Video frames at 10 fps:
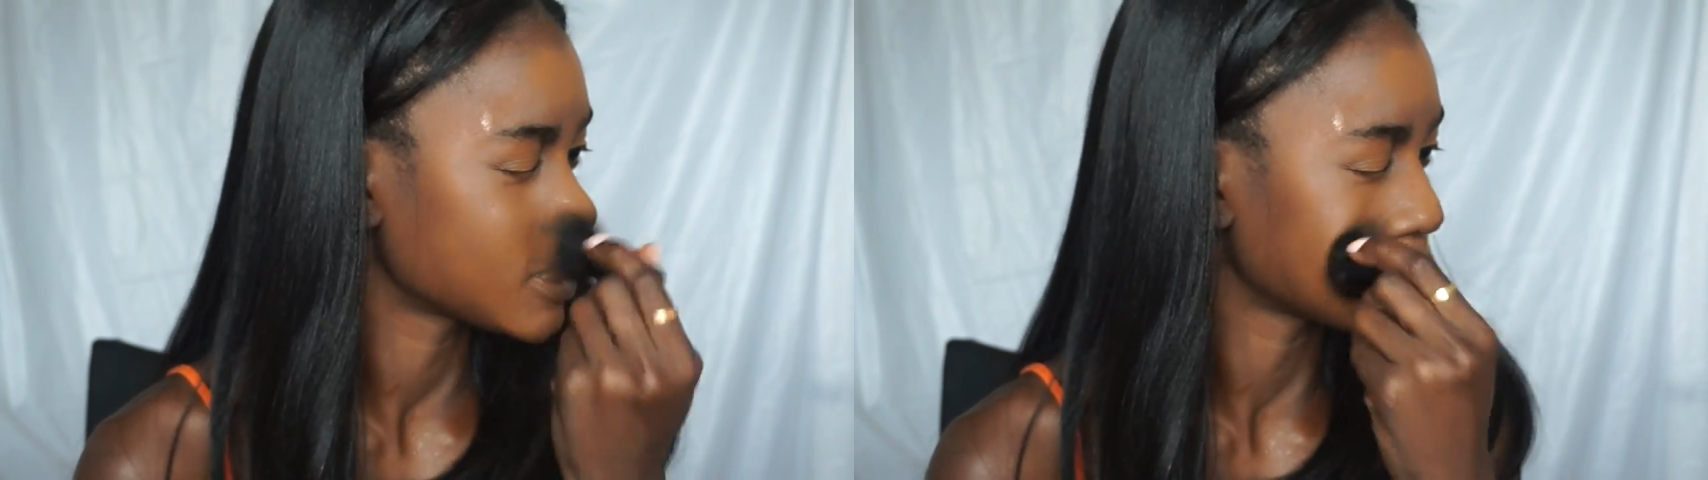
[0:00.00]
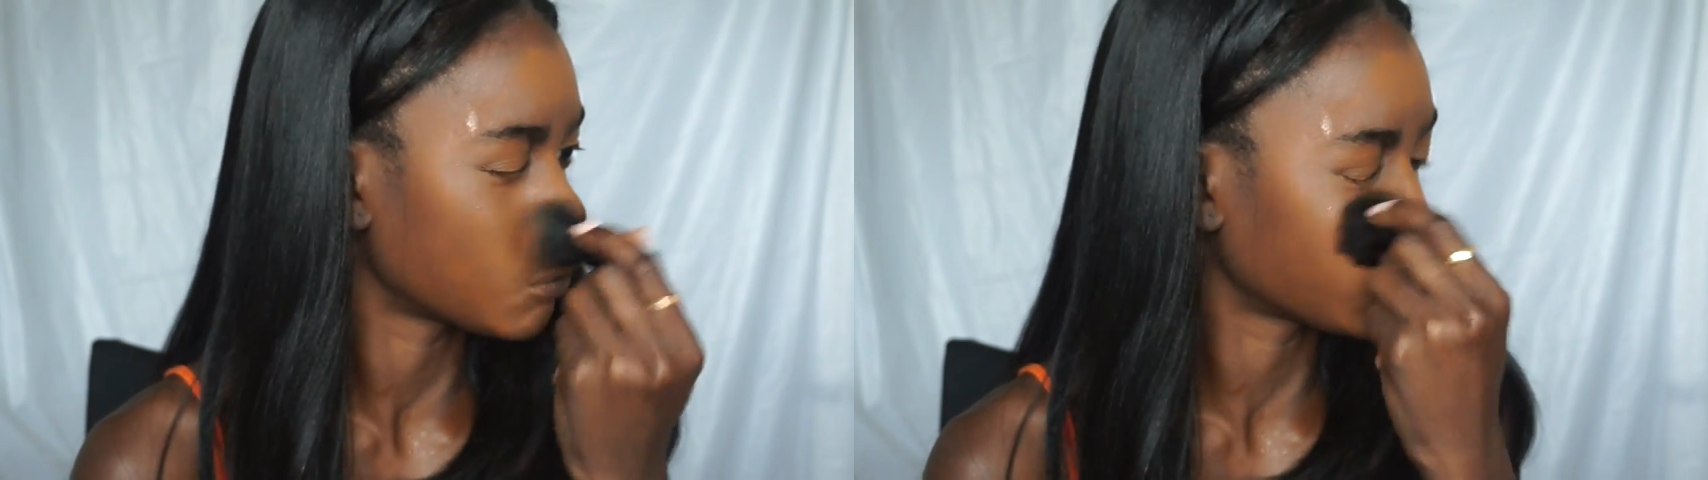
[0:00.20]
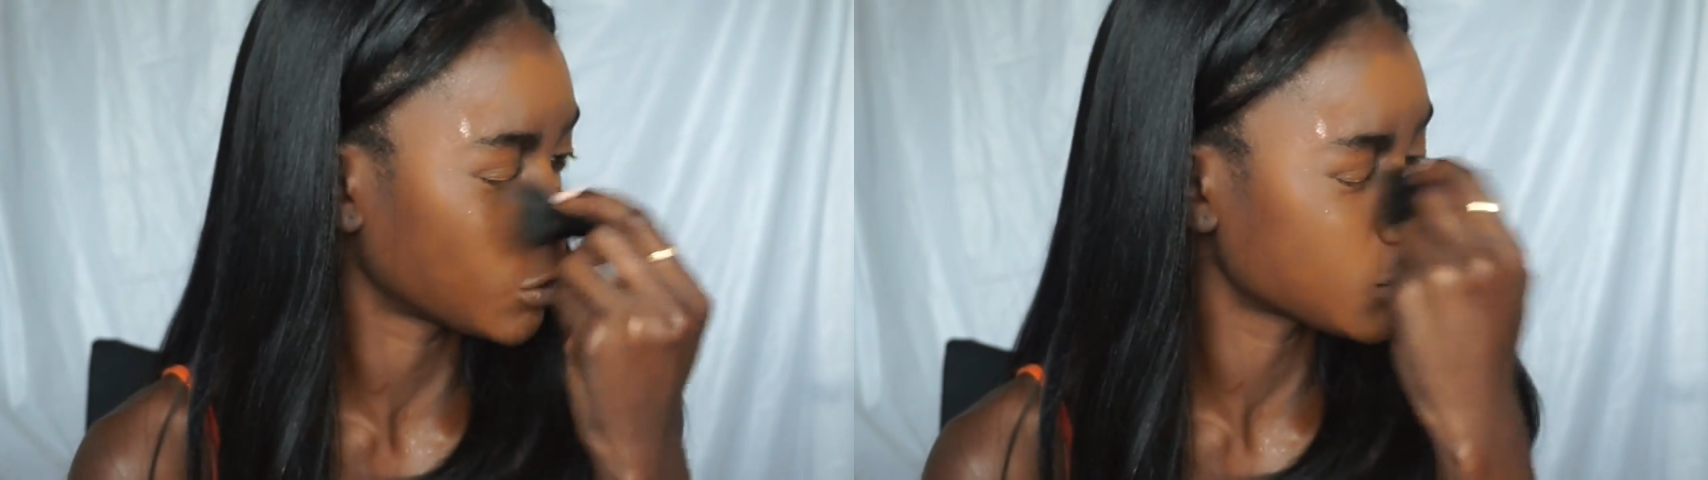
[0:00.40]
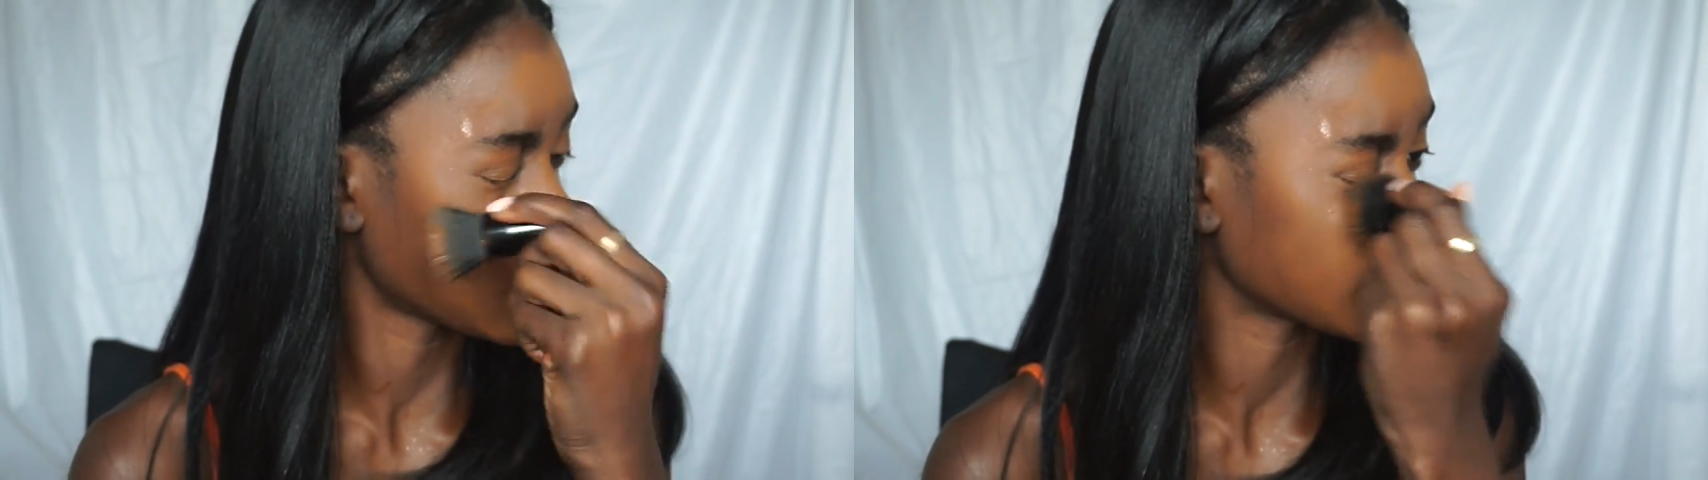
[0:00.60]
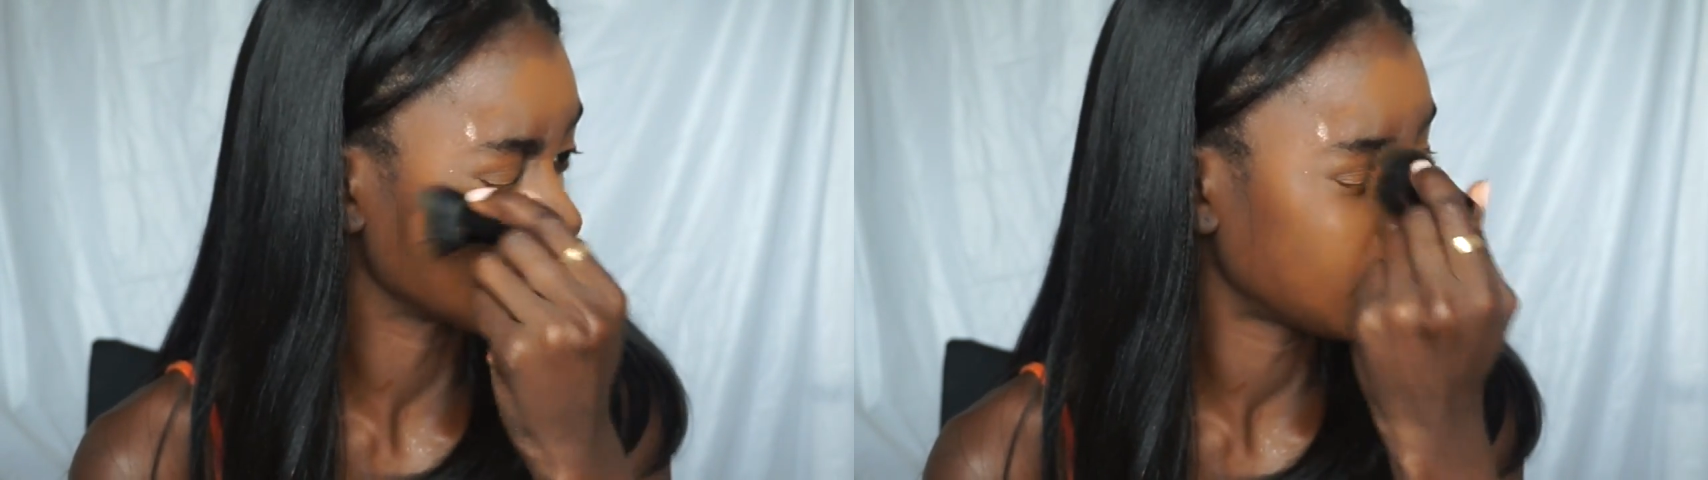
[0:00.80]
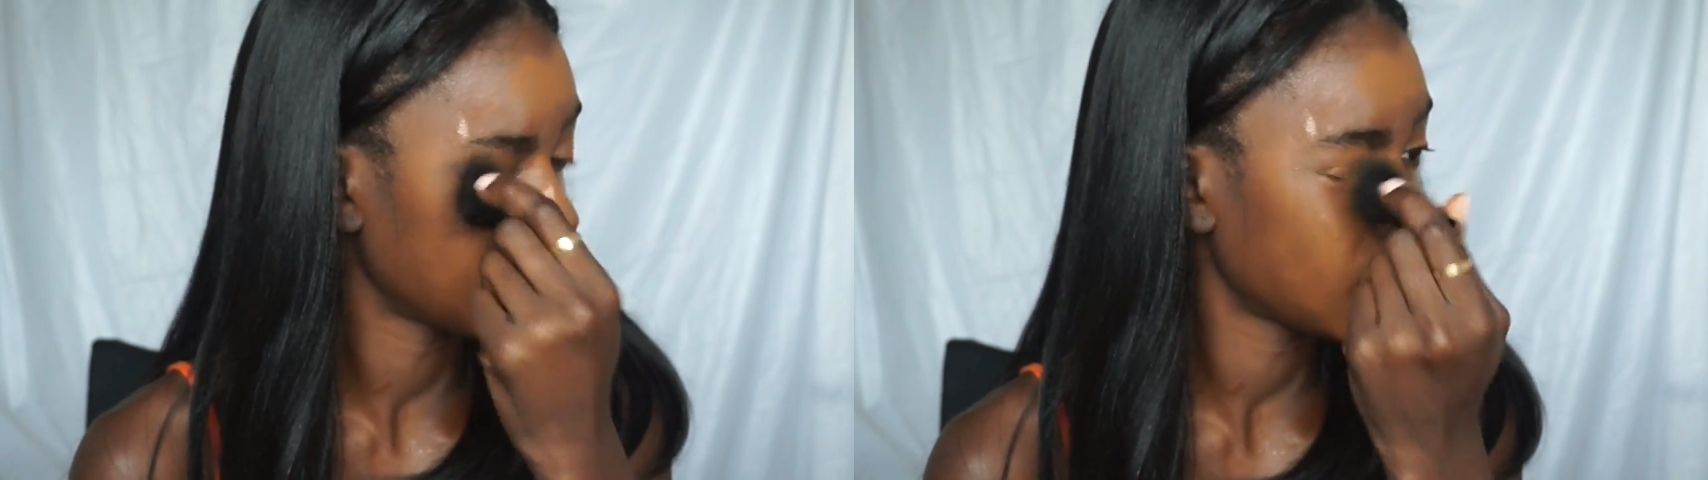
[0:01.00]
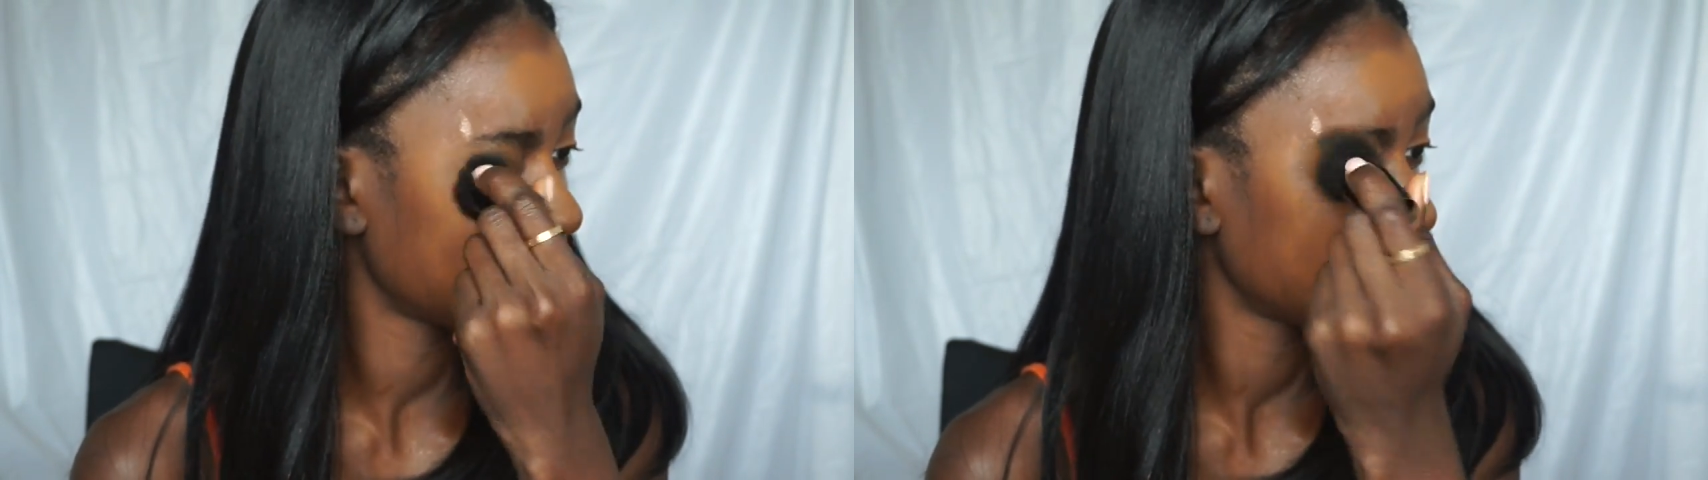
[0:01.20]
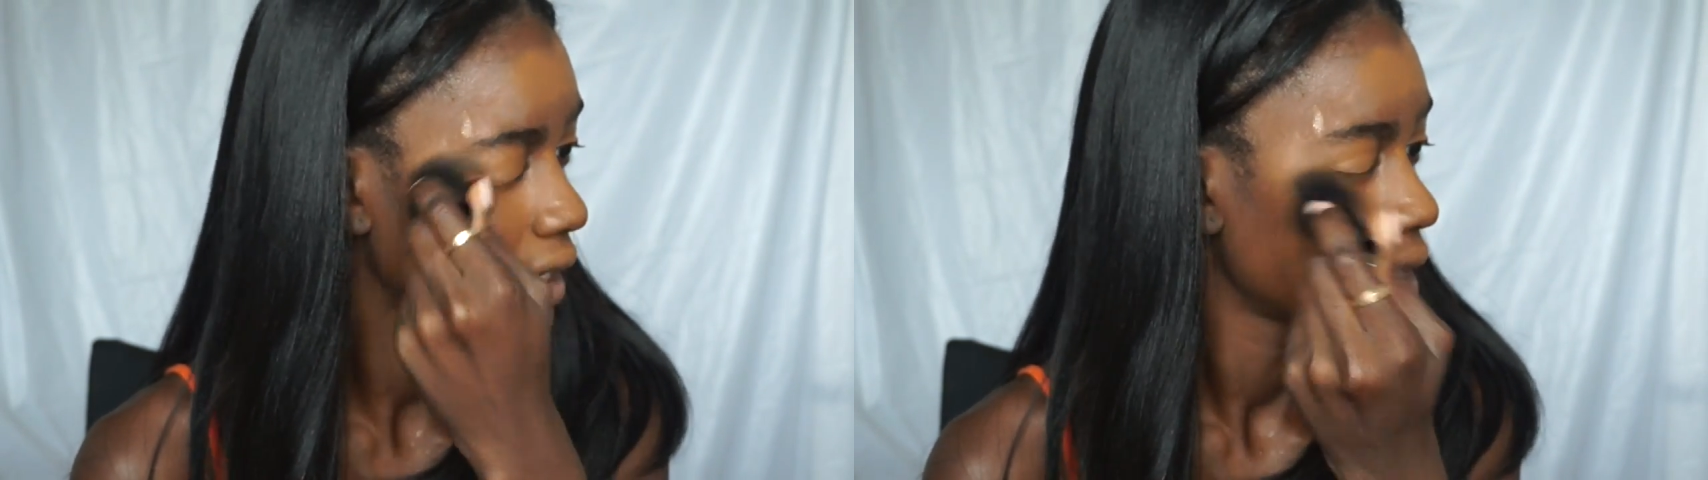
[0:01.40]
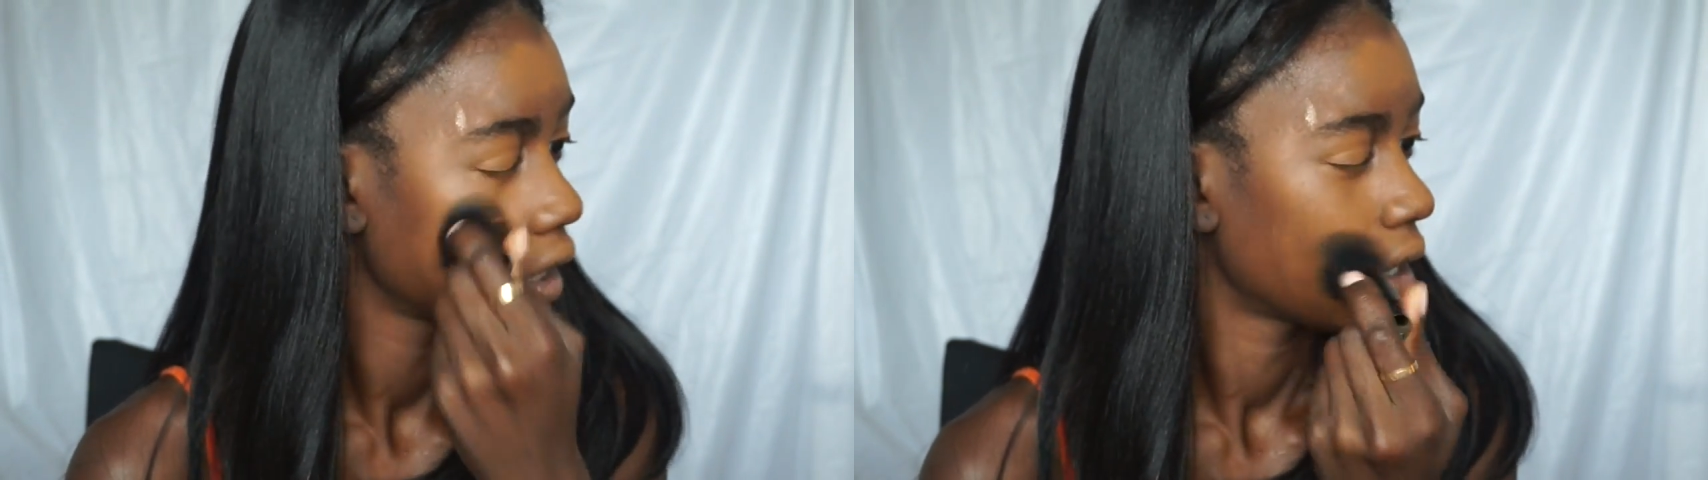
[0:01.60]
some rose water spray